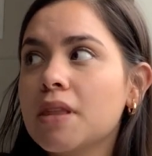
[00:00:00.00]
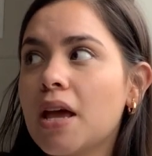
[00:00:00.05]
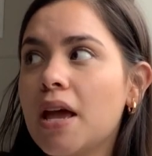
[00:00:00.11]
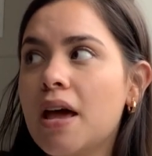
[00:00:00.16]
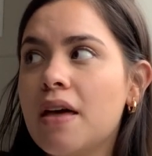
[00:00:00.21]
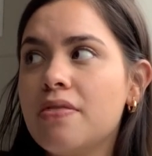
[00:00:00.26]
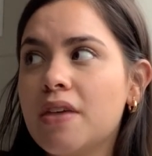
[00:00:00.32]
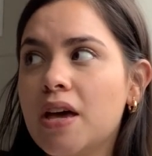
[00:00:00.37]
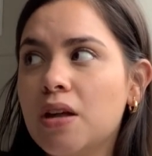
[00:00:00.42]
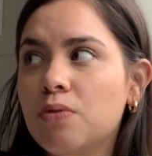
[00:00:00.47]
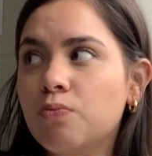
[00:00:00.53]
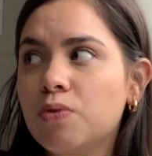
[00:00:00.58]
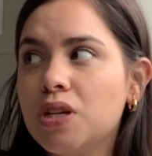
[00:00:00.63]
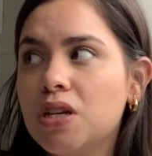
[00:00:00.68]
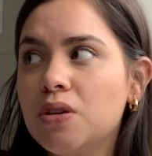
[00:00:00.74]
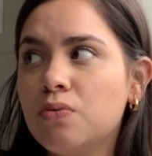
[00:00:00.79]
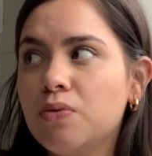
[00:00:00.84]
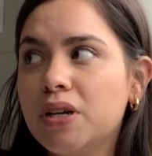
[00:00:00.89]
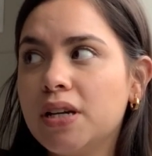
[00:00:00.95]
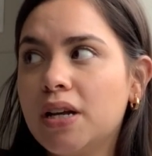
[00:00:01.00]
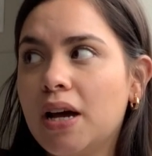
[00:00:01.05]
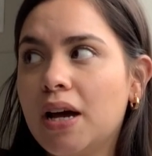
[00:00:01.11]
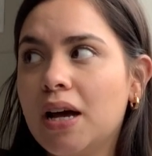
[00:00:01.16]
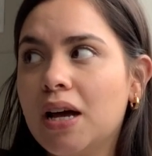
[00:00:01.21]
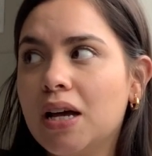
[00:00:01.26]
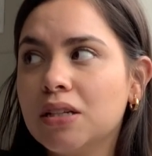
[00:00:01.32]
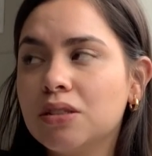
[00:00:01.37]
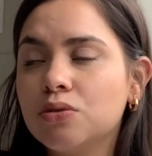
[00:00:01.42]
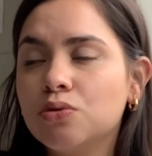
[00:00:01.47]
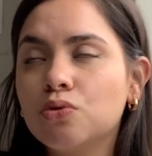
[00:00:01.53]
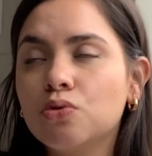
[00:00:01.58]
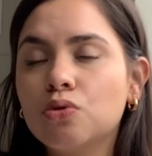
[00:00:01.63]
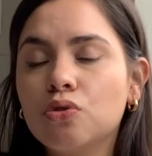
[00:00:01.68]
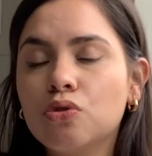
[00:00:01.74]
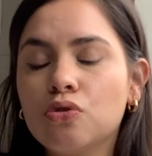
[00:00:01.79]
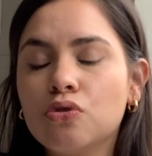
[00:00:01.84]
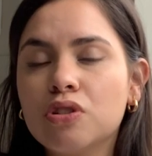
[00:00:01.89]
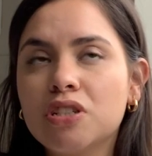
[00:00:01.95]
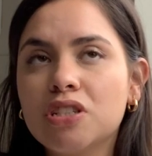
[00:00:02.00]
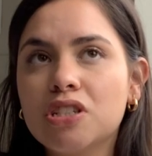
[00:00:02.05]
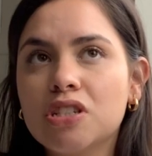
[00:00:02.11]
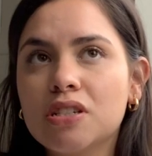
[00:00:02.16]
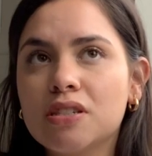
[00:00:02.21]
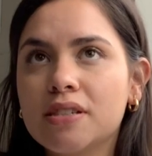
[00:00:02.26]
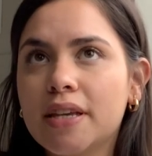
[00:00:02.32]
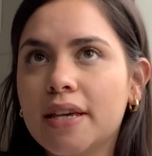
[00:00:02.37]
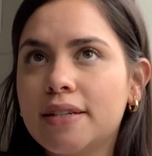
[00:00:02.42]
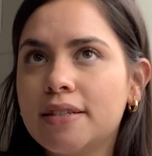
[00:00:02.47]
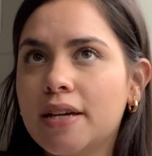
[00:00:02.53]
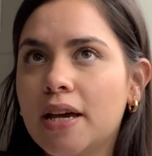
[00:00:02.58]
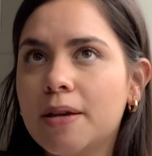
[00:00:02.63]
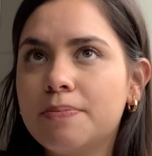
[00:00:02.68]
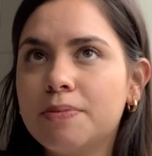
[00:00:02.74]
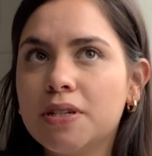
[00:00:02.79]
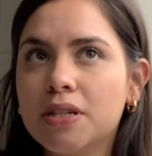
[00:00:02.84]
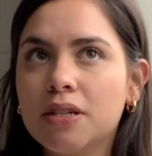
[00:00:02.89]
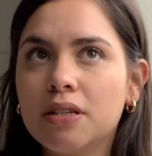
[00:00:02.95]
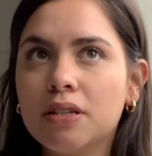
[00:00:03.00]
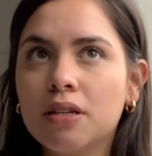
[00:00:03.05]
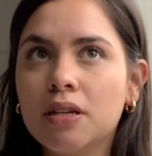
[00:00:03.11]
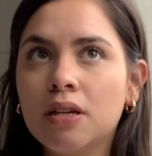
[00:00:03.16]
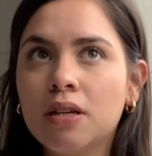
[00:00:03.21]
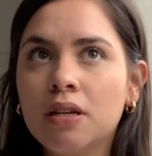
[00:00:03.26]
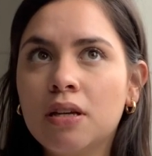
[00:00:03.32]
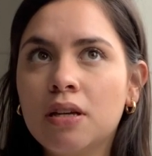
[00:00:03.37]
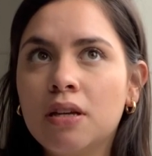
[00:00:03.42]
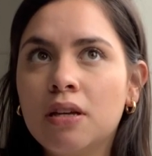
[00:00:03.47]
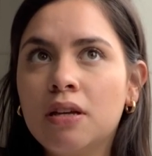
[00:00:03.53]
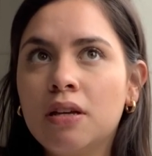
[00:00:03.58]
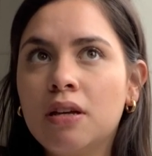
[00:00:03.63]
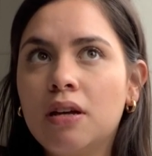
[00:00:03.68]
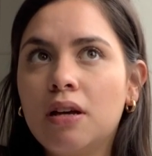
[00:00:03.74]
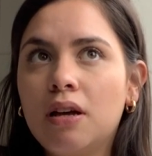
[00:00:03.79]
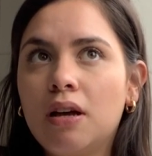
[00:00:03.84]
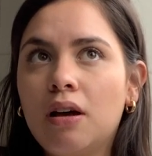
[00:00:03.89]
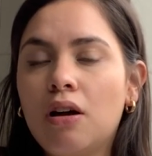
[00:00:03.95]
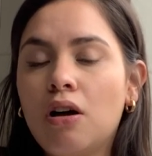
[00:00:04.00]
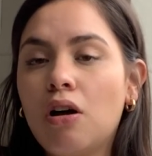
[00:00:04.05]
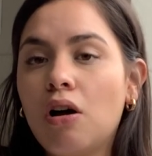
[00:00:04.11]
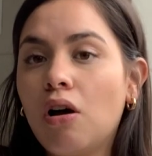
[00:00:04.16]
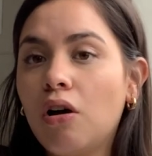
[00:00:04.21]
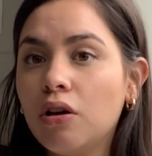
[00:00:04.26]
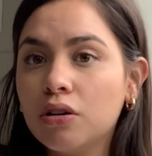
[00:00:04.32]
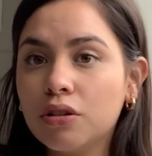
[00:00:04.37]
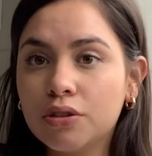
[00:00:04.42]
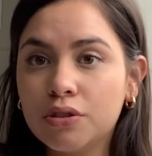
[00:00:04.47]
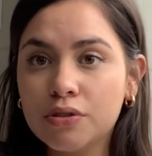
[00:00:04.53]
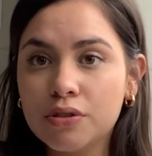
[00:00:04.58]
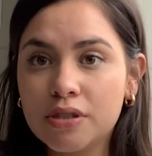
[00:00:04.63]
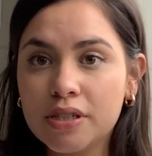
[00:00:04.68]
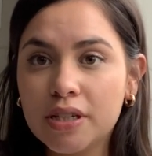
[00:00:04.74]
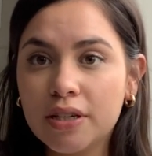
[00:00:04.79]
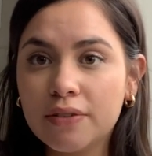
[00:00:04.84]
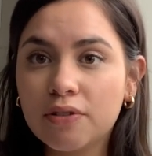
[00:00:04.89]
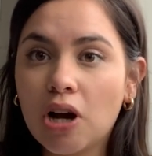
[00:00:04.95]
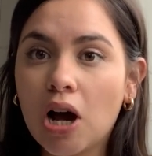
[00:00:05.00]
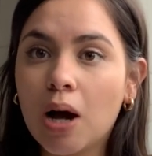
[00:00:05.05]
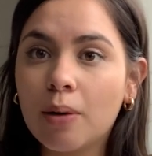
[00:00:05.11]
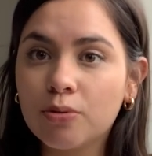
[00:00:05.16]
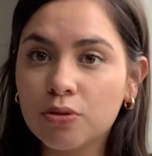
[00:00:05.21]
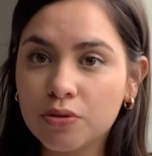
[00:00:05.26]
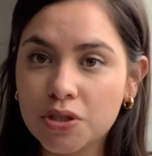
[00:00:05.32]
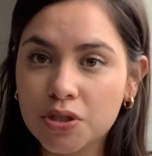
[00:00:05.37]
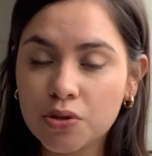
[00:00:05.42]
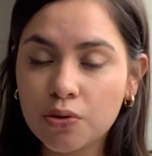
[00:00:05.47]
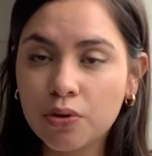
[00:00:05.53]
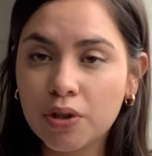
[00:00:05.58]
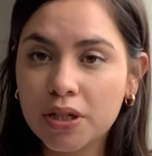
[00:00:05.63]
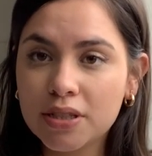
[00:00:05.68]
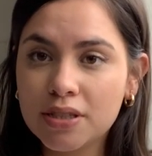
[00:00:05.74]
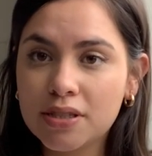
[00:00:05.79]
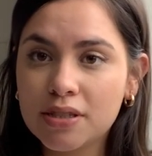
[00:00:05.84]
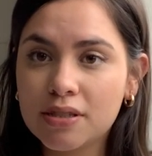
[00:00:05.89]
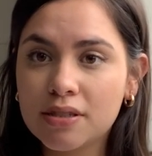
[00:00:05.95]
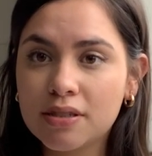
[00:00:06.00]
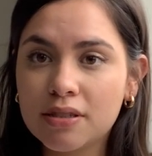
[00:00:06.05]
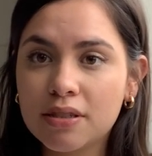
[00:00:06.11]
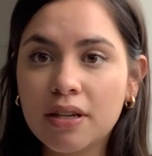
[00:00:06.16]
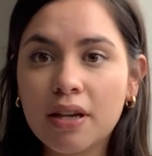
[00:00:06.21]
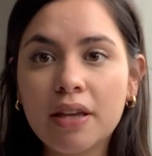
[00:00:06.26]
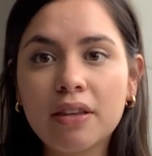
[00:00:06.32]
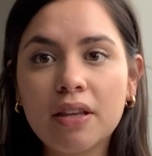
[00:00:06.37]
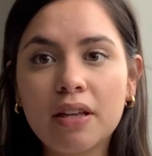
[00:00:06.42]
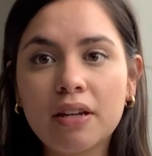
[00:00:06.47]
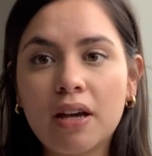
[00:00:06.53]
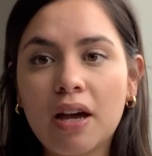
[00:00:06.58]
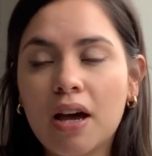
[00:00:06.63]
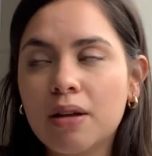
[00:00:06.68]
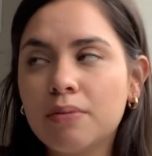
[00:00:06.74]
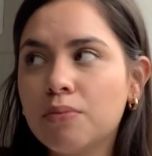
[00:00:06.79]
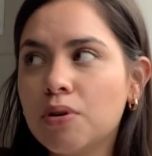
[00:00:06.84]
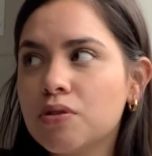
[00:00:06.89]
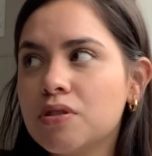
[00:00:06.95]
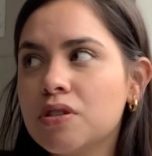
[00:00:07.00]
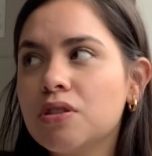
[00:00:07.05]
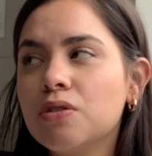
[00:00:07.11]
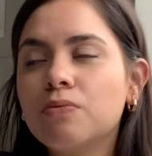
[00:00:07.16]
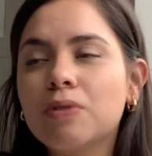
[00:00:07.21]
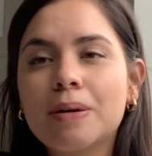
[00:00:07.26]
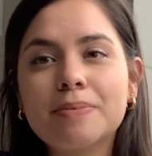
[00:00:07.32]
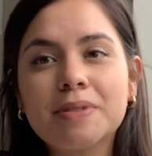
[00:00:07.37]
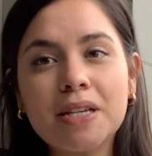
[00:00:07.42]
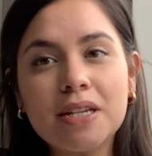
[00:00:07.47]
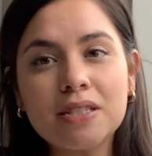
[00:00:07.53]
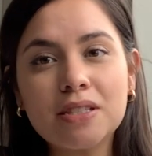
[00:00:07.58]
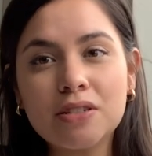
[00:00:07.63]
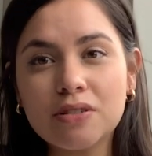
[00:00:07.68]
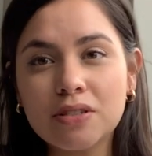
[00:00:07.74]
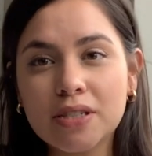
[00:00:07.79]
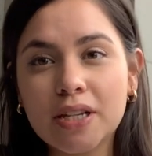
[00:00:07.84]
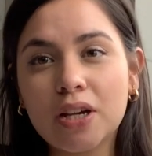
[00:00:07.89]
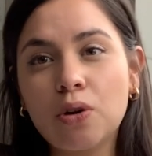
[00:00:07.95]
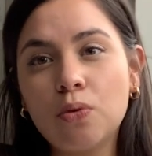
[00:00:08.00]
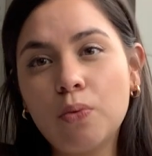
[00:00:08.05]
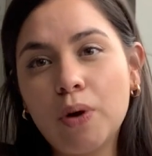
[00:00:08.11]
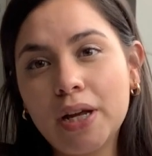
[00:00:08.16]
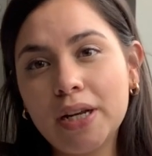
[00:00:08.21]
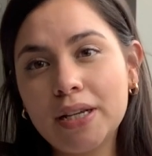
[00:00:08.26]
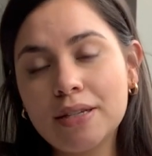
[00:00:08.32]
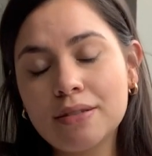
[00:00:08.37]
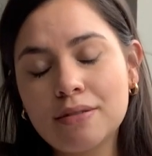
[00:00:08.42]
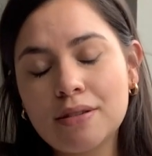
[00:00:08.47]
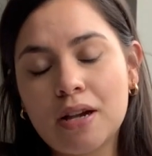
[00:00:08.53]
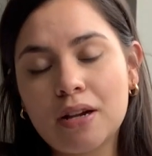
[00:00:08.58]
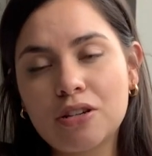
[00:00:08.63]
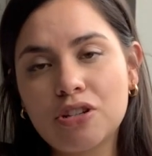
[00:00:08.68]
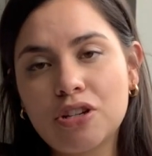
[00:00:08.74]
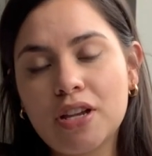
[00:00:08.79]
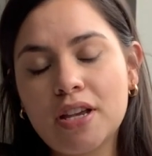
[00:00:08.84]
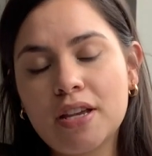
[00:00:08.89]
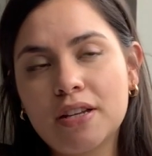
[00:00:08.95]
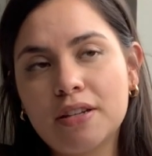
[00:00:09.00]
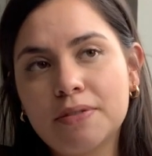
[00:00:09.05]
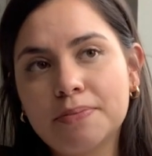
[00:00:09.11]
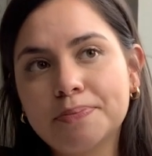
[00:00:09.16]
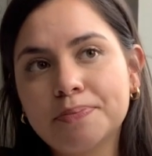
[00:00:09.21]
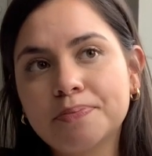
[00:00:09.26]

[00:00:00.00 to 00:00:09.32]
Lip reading: And then we went on Google and just like typed in all-inclusive Cabo resorts. And then on most of the websites, there's like a wedding section,